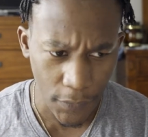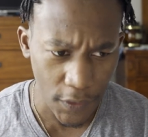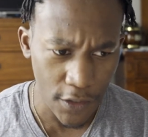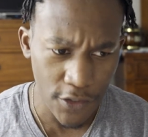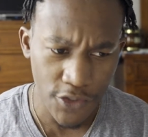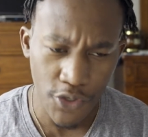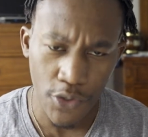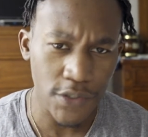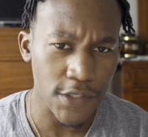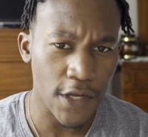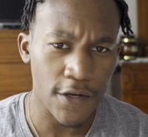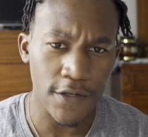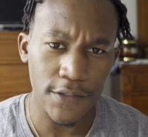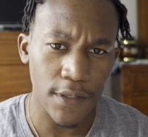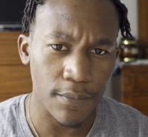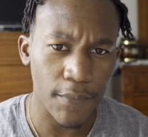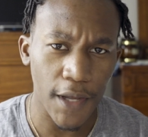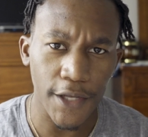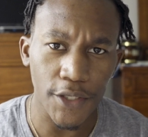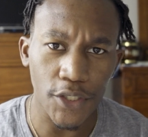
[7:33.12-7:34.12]
So as long as
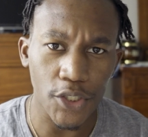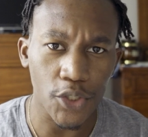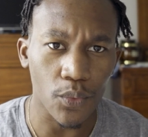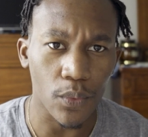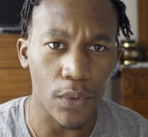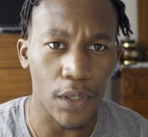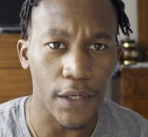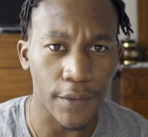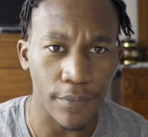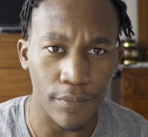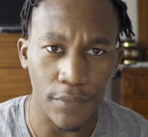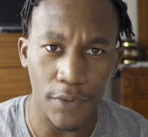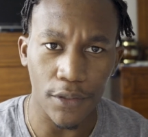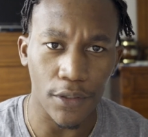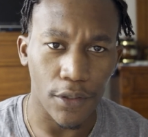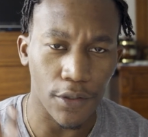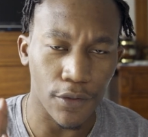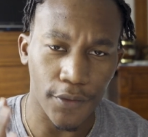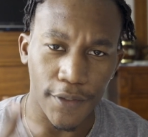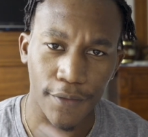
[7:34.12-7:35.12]
I'm not in U1,
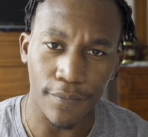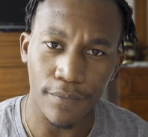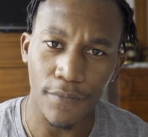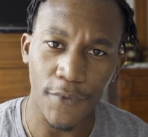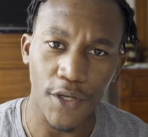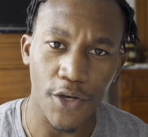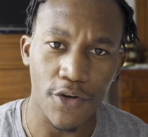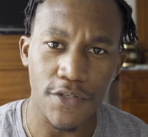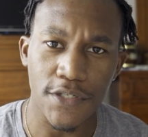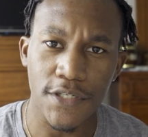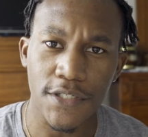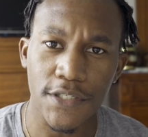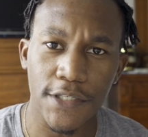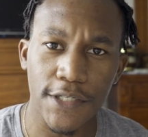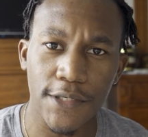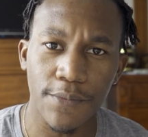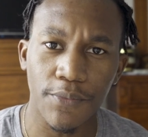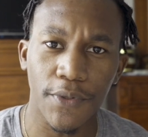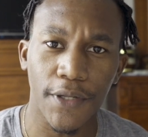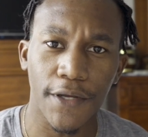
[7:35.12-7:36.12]
it goes to
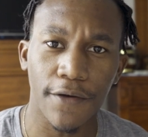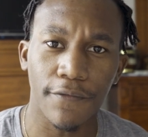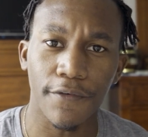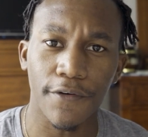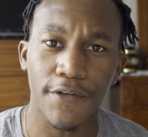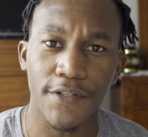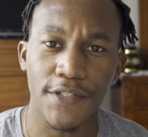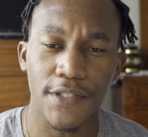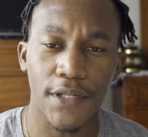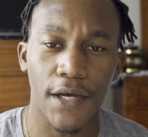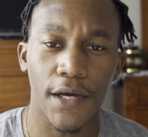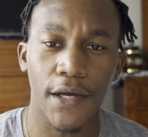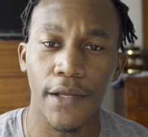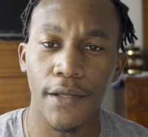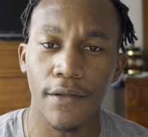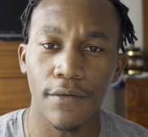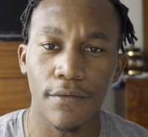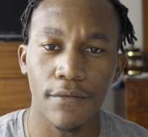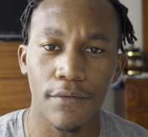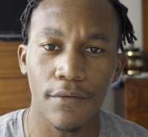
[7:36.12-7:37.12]
sleep whenever it's
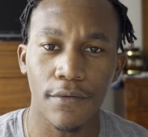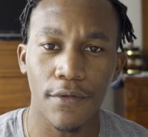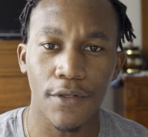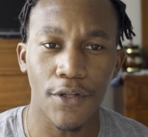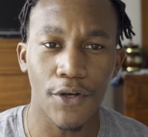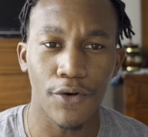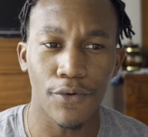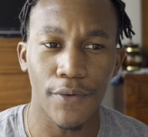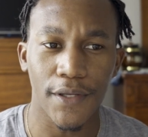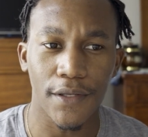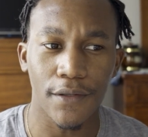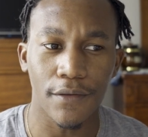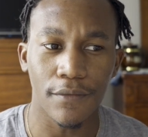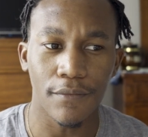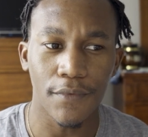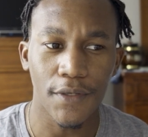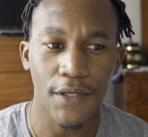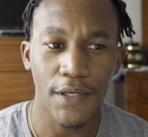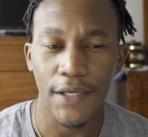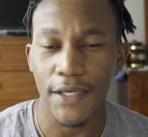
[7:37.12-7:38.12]
not,
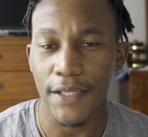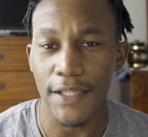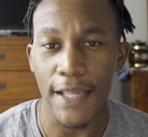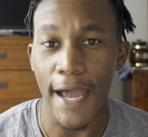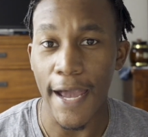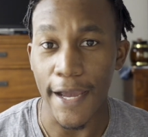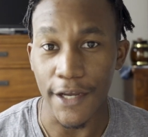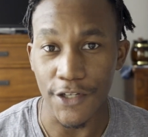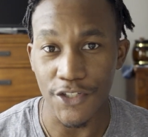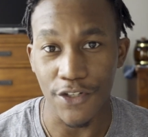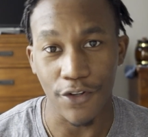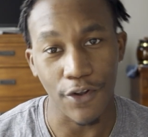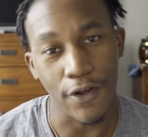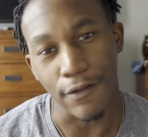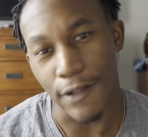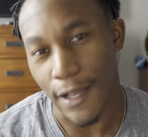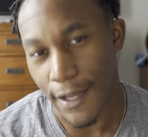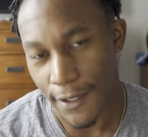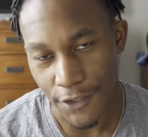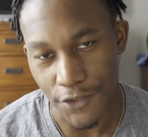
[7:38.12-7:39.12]
in action, or I'm
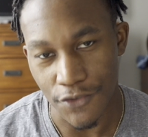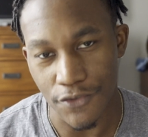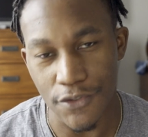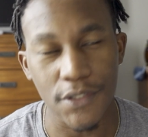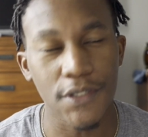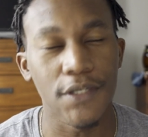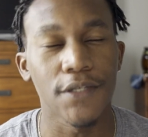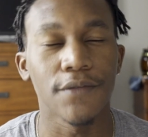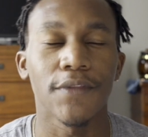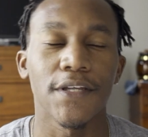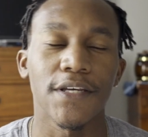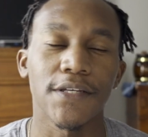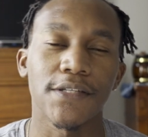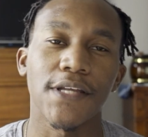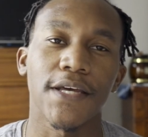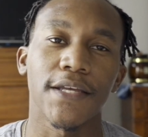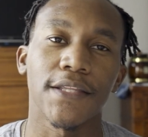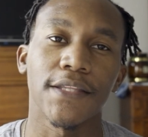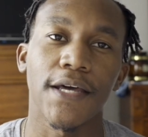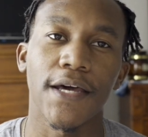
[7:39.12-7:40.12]
not using it, things
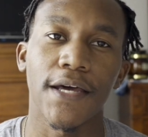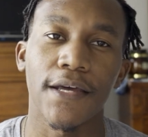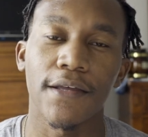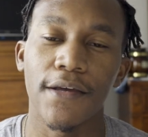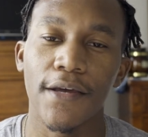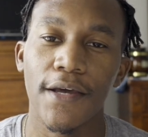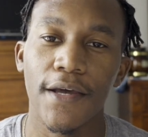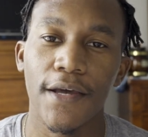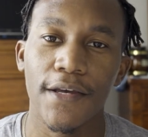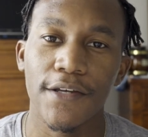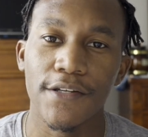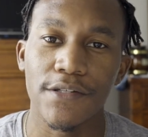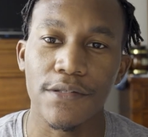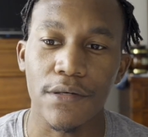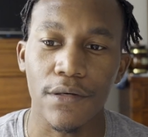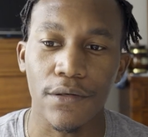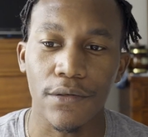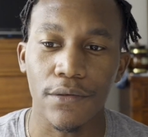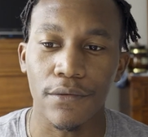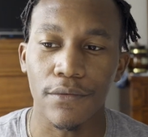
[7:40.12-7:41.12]
like that.
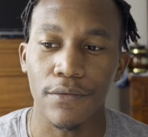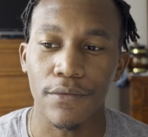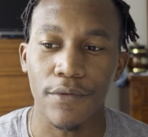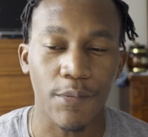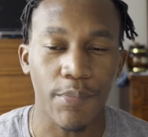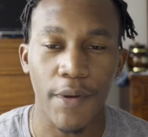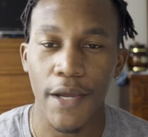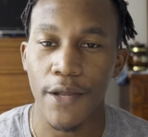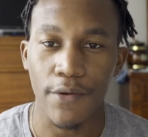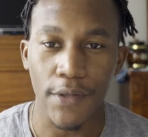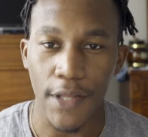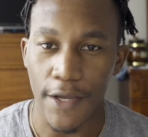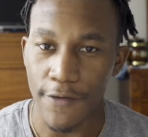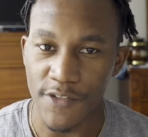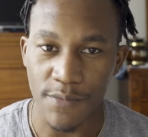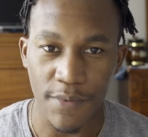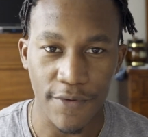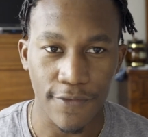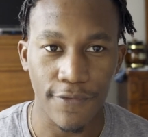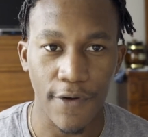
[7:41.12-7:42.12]
So the battery life
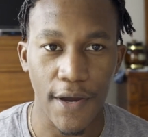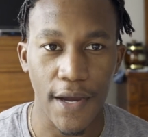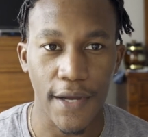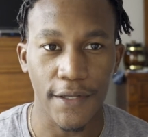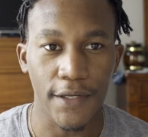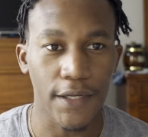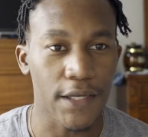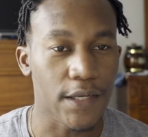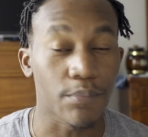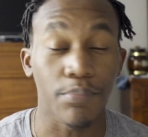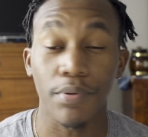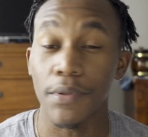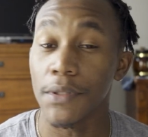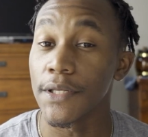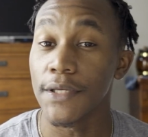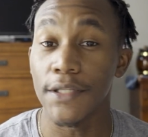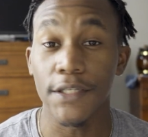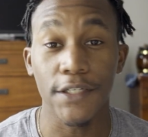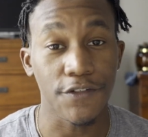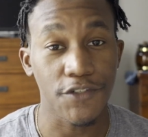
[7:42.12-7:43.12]
has been fine. You get
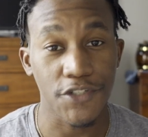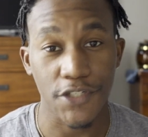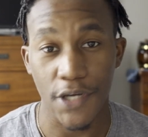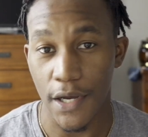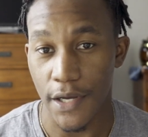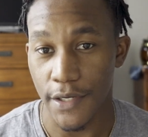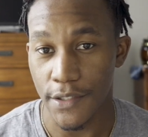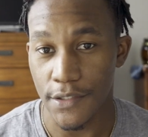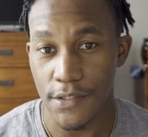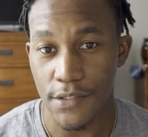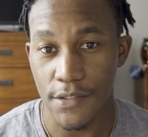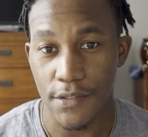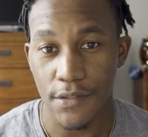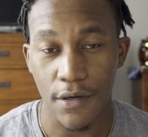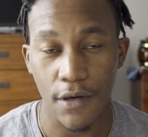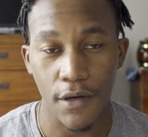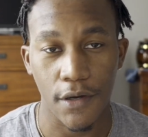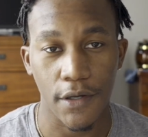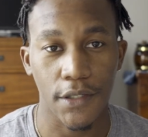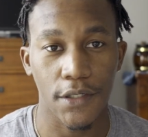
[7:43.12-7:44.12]
plenty of shots
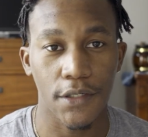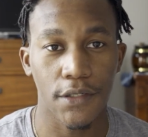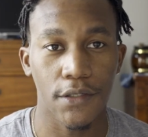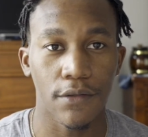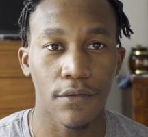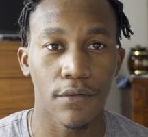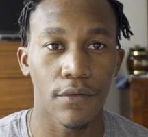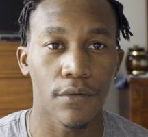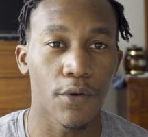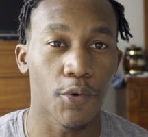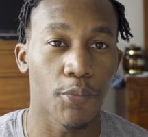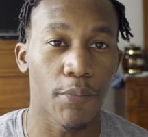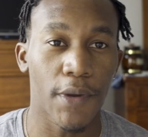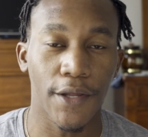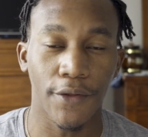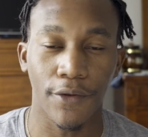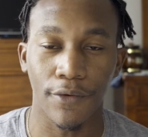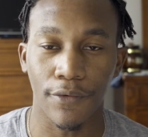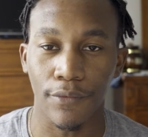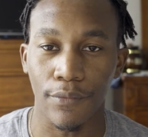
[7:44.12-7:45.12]
on it, no
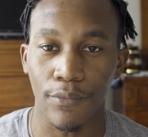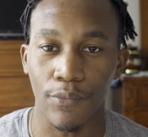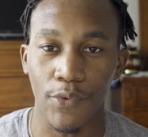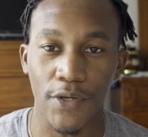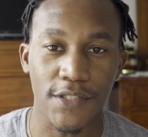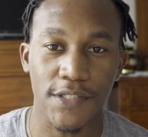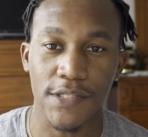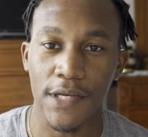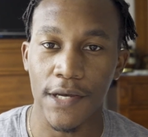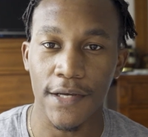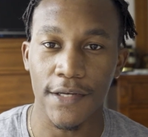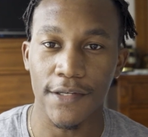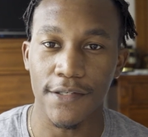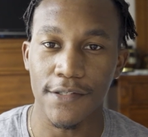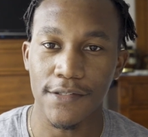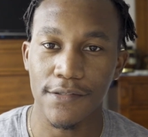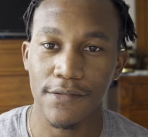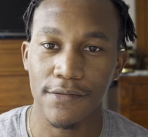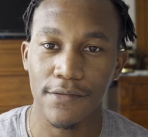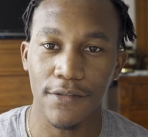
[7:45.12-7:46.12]
matter what
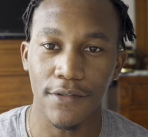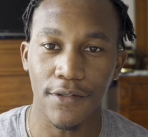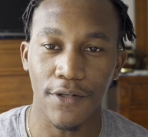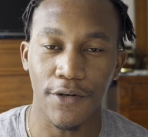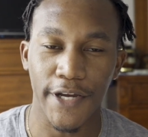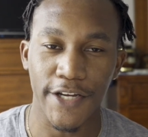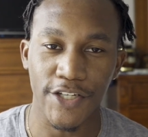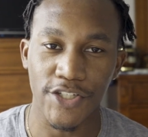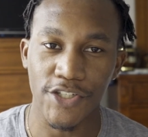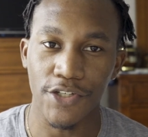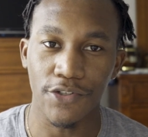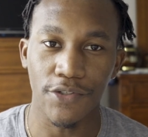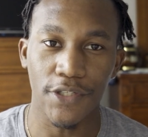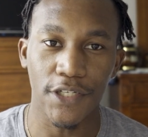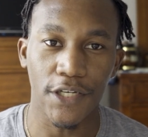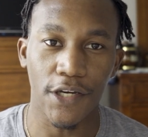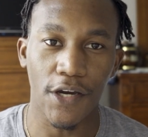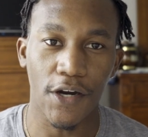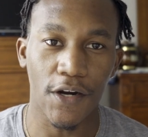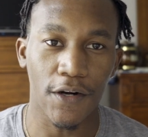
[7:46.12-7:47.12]
size,
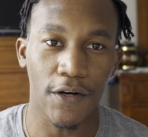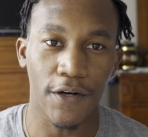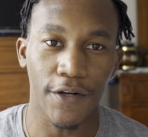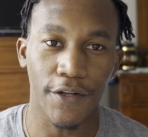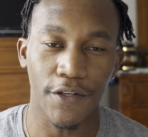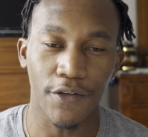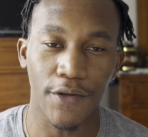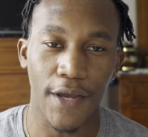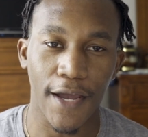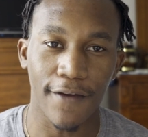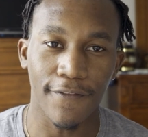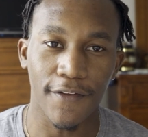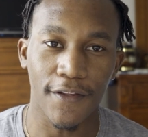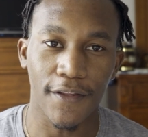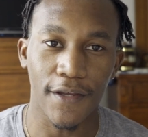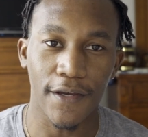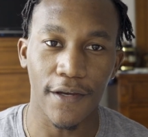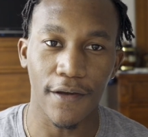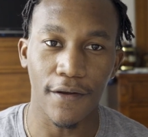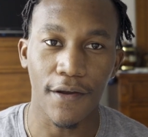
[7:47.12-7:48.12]
XQD card you have in
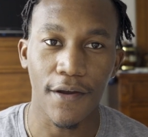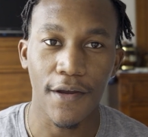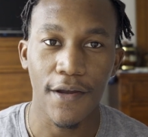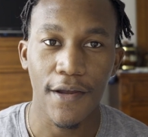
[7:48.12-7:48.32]
there.